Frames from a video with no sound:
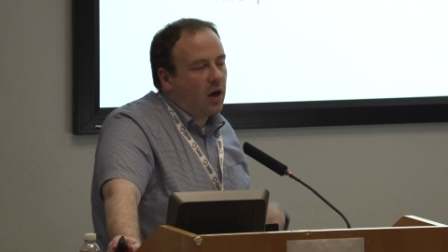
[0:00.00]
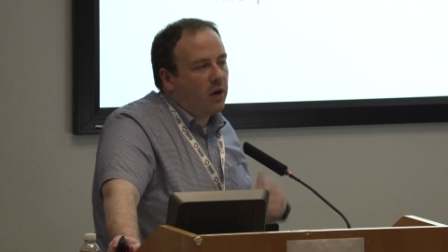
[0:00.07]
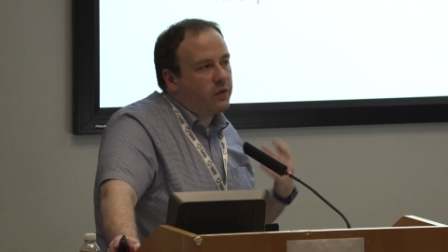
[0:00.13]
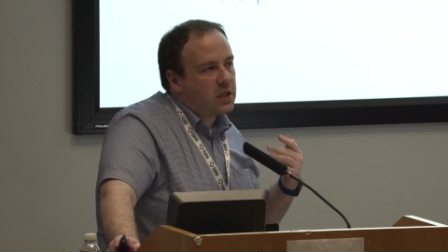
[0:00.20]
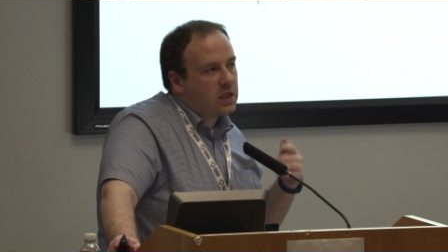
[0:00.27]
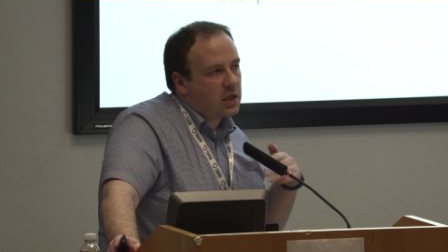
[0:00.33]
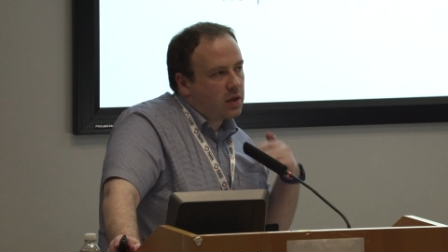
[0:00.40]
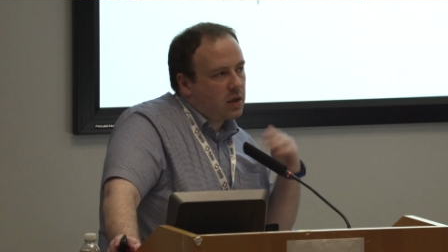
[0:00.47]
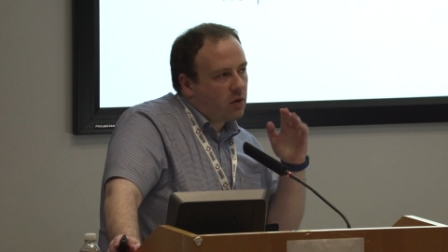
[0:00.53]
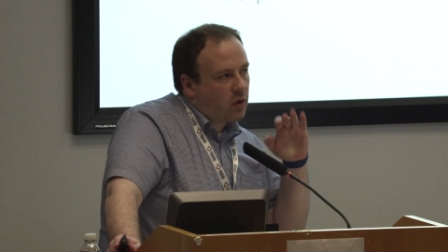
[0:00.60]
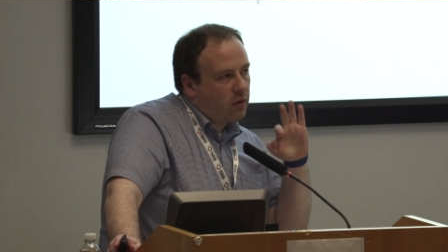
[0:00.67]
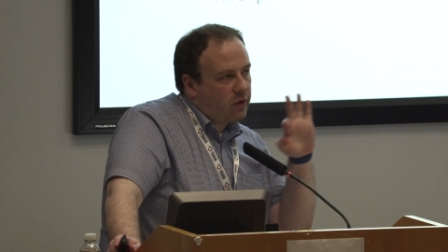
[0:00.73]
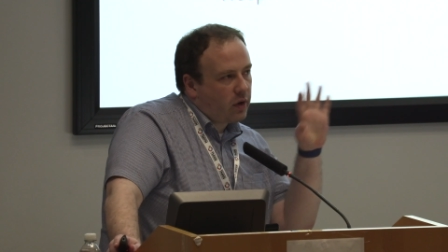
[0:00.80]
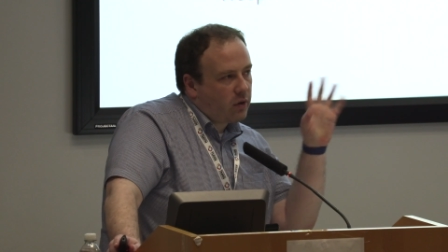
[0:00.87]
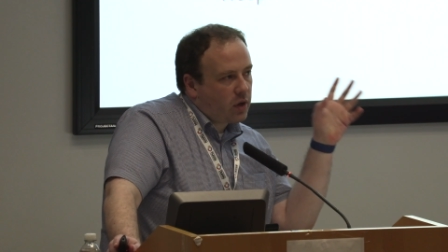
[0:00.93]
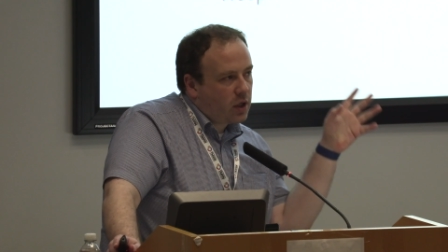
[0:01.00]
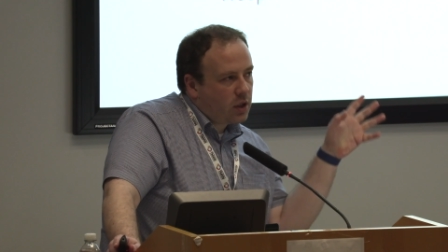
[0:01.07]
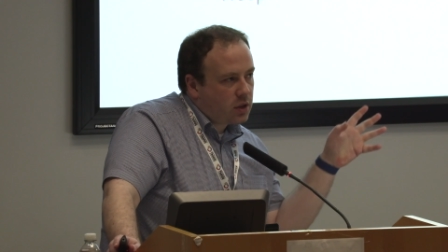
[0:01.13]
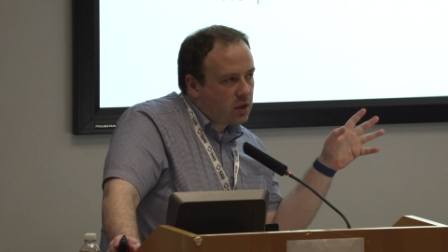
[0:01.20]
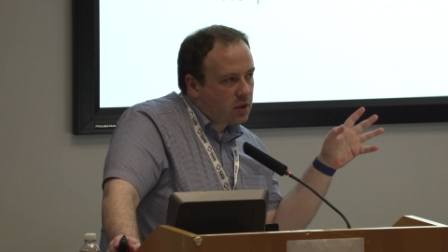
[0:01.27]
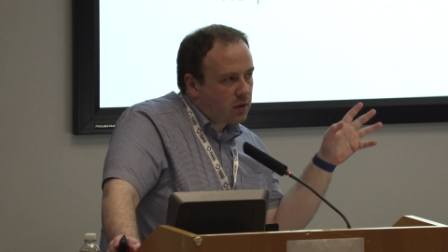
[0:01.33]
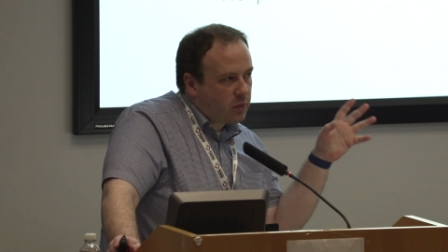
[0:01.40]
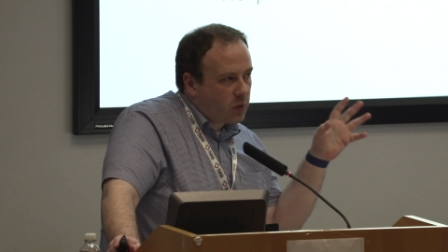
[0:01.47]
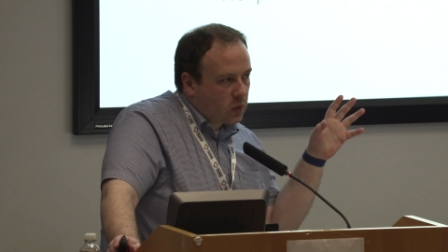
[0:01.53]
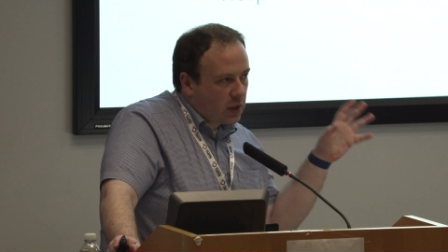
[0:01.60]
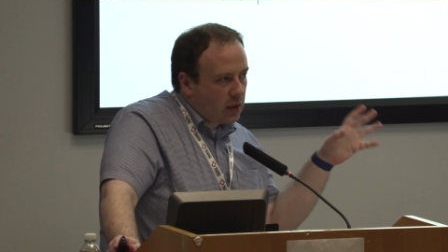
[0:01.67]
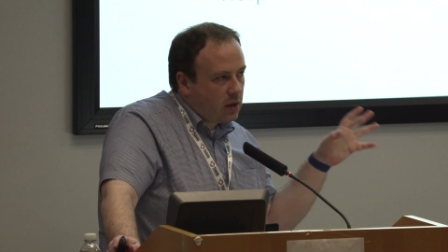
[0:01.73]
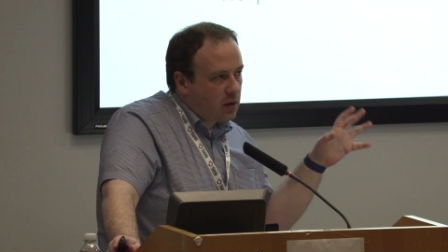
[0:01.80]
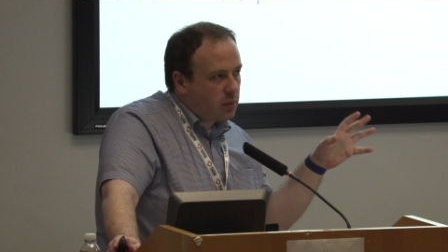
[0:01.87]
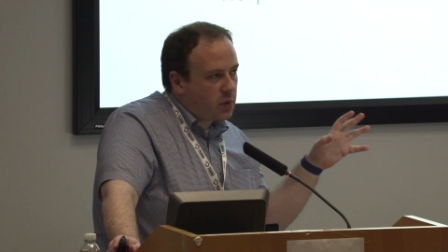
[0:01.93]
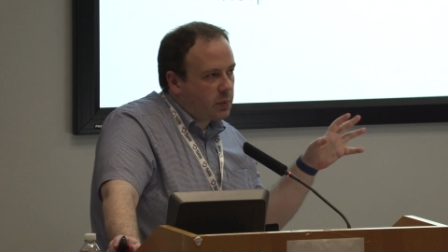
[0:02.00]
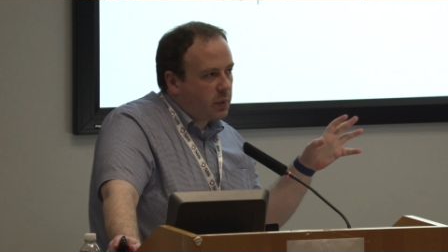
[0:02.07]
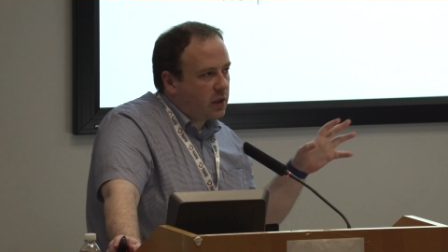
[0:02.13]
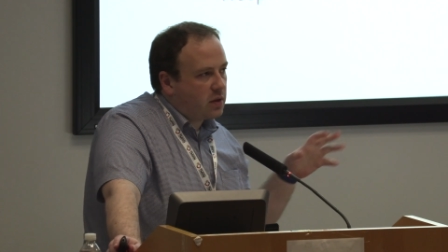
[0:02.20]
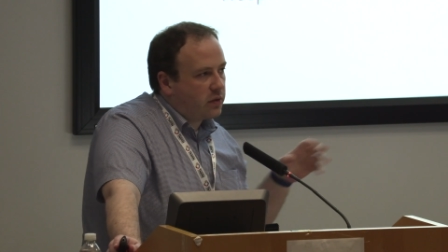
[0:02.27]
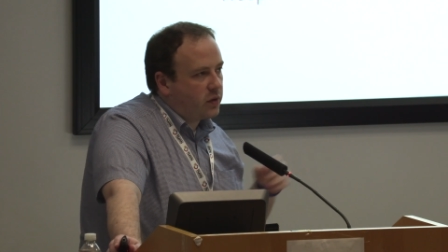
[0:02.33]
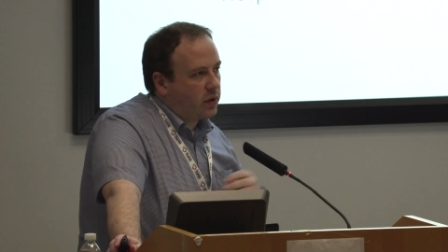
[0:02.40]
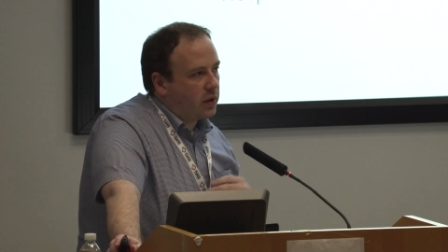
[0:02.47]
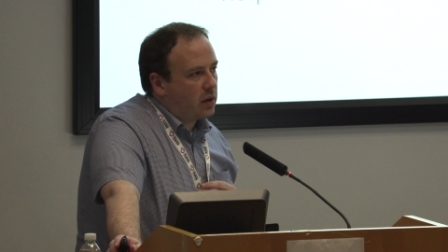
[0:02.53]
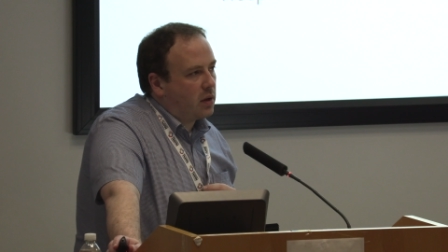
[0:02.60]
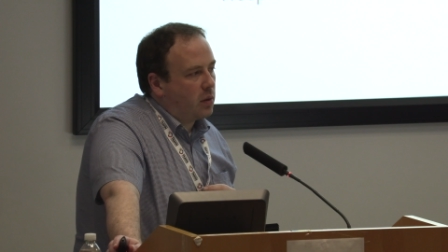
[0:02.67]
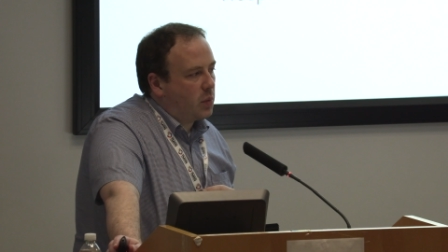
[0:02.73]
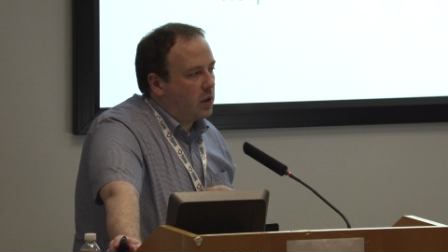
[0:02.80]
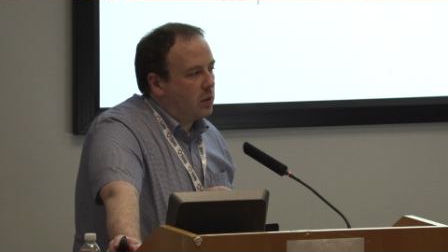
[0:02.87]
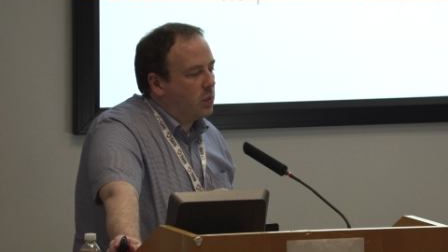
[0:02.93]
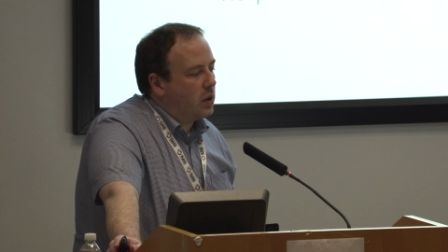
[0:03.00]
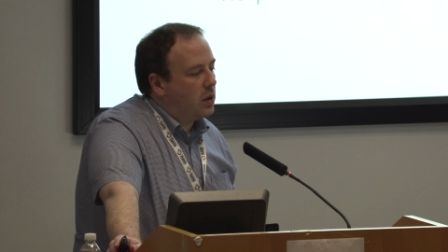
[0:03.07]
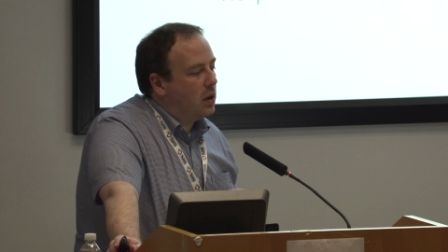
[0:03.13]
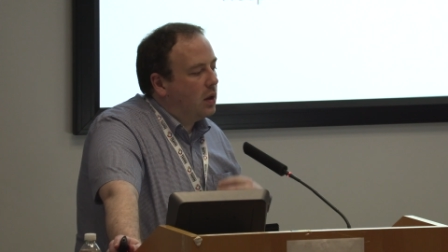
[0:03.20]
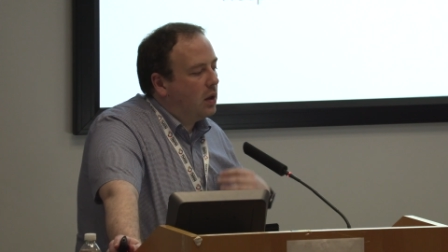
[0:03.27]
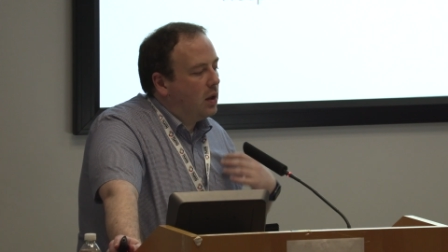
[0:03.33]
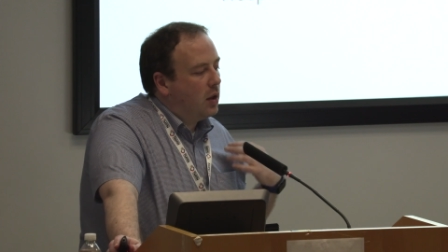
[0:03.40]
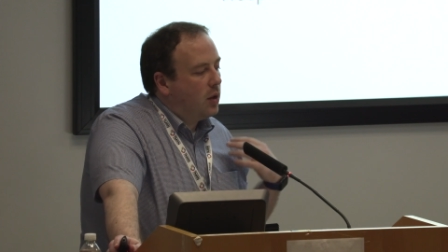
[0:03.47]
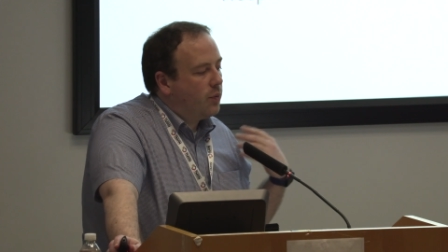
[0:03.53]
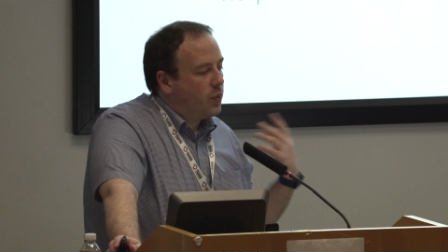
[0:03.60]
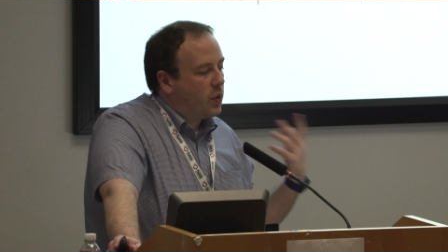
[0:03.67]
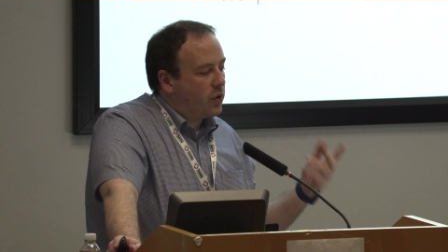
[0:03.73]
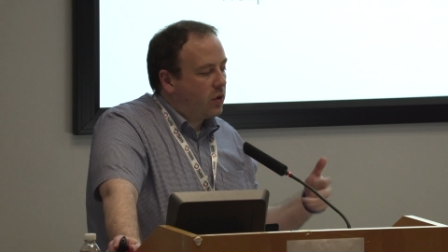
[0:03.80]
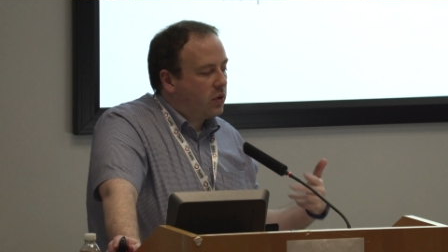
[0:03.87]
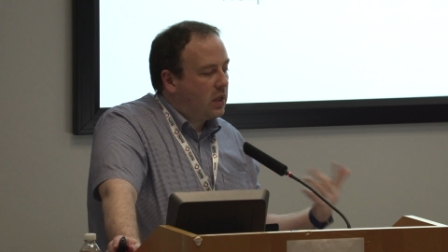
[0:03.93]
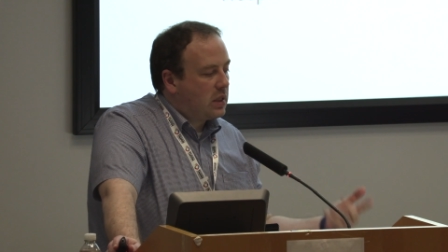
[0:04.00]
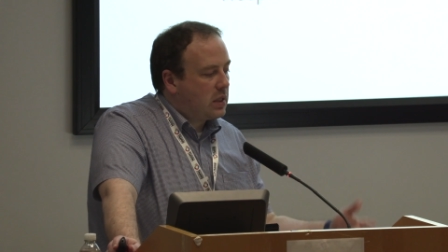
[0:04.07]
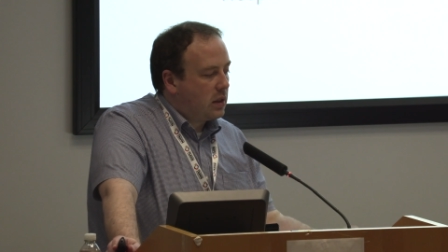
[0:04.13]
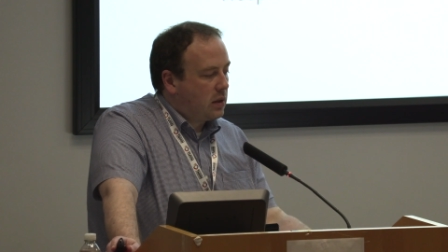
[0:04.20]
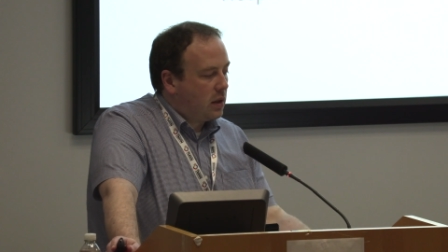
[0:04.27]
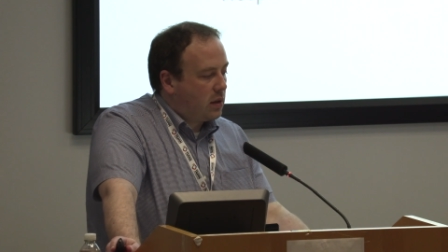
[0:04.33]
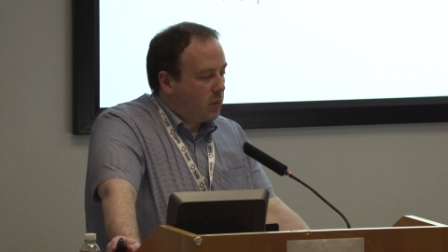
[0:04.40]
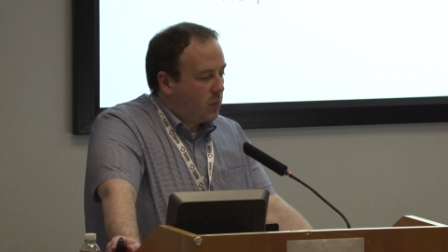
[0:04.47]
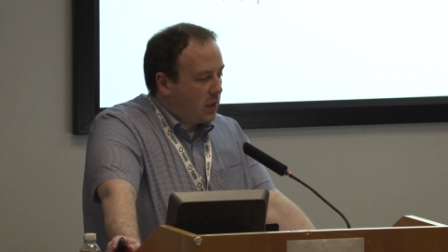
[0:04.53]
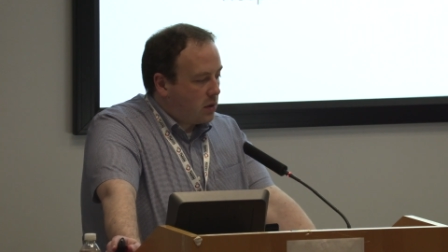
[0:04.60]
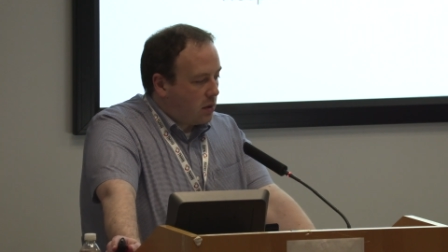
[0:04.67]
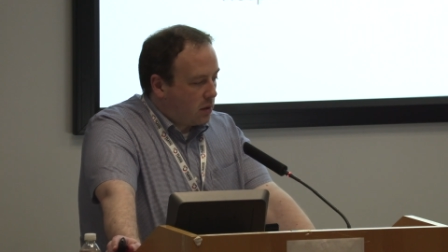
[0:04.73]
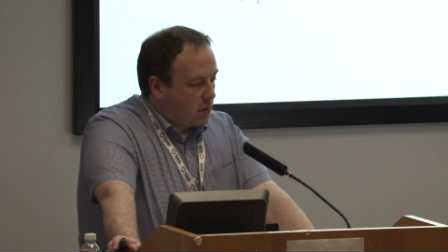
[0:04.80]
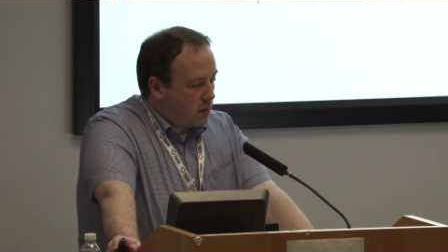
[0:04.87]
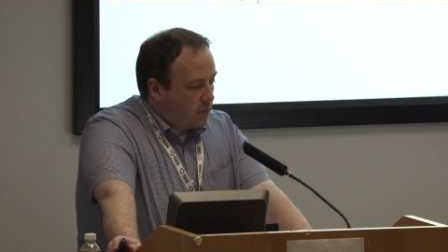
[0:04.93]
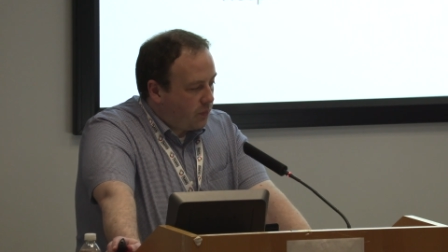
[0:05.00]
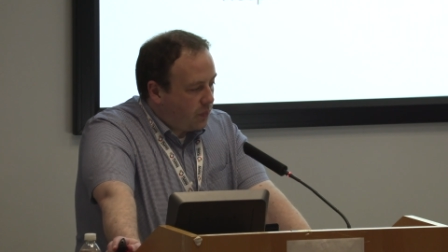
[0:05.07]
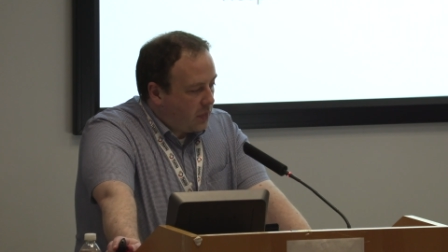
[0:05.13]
Obviously, there are variations on a clinical perspective on that might be. But there are things like that make sense.